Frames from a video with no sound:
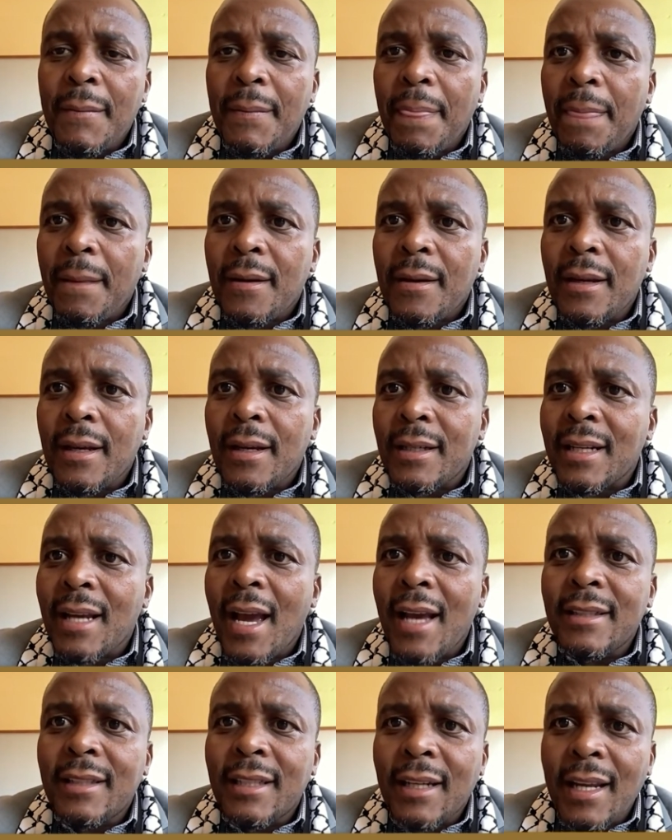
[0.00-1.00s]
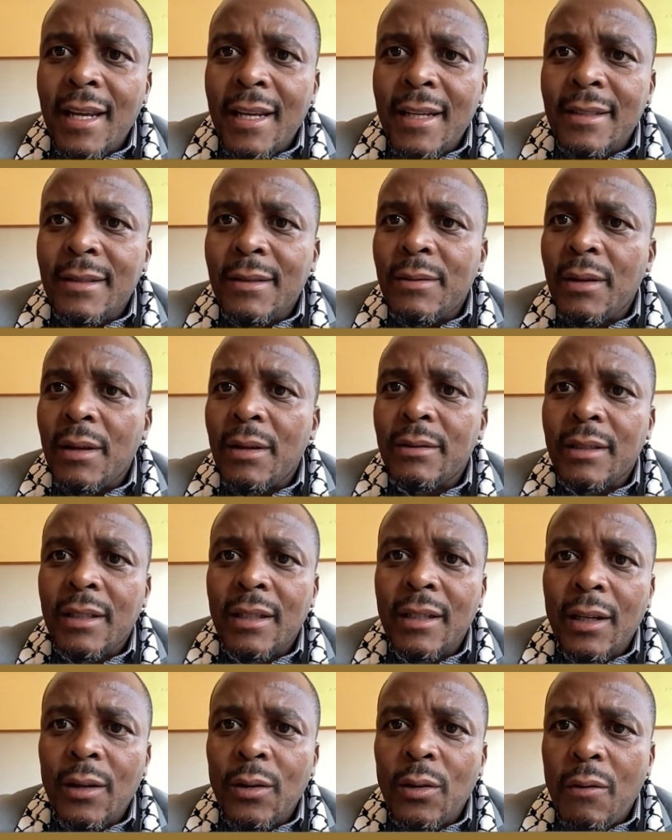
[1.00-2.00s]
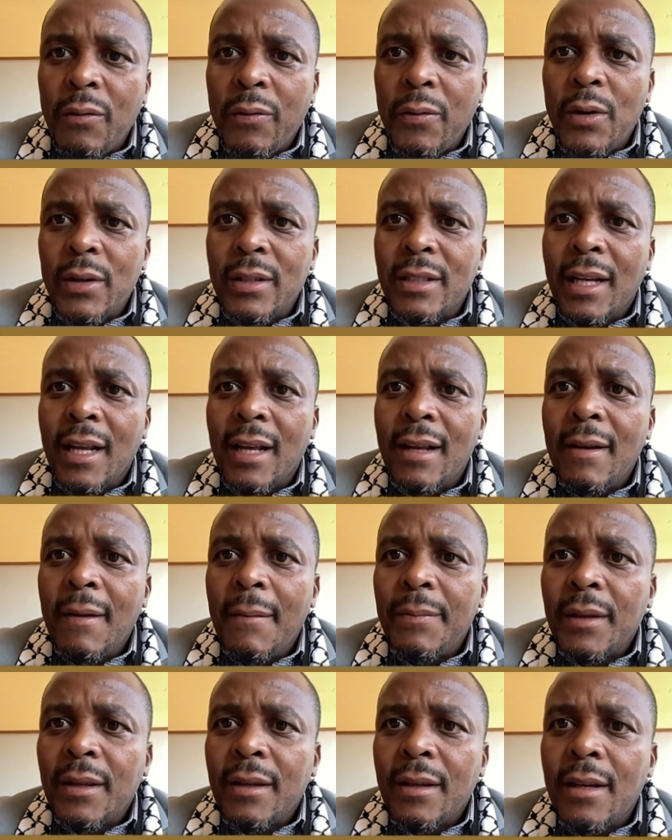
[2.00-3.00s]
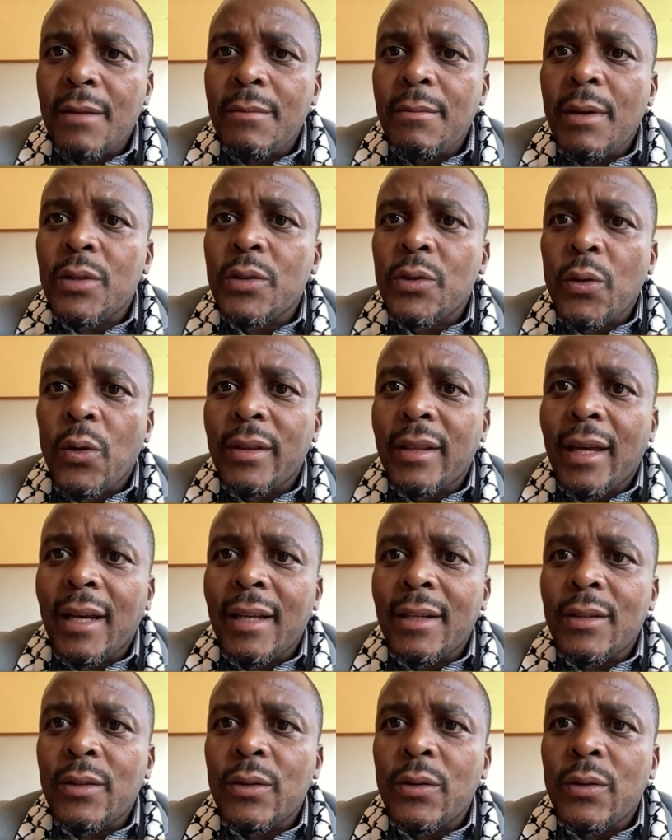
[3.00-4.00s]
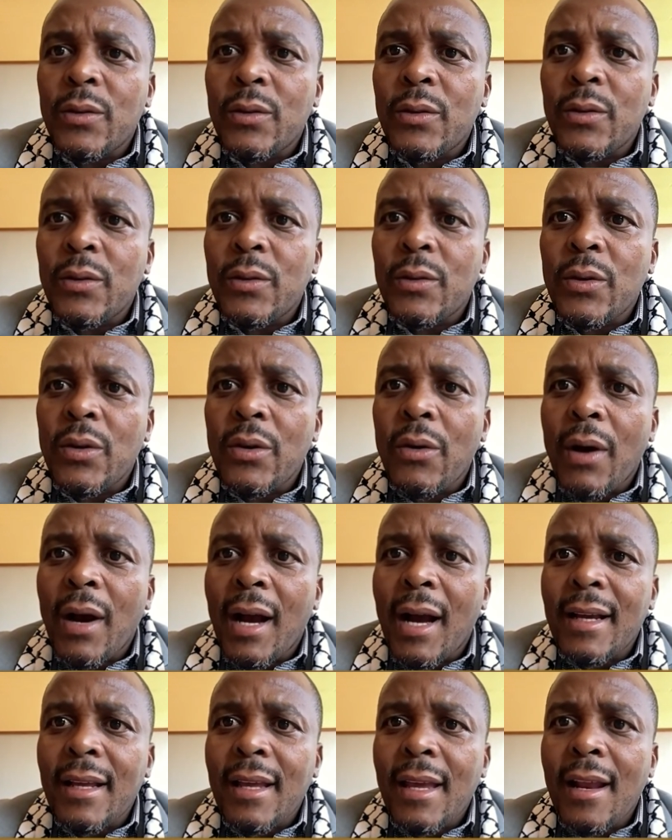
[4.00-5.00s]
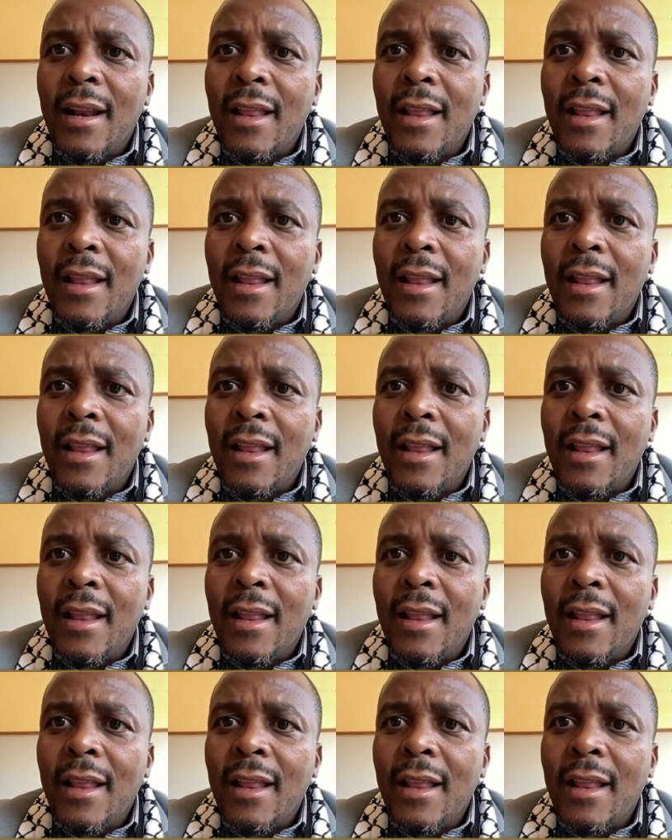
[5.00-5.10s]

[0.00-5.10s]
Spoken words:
hydrate, drink a lot of water, and make sure that you are healthy.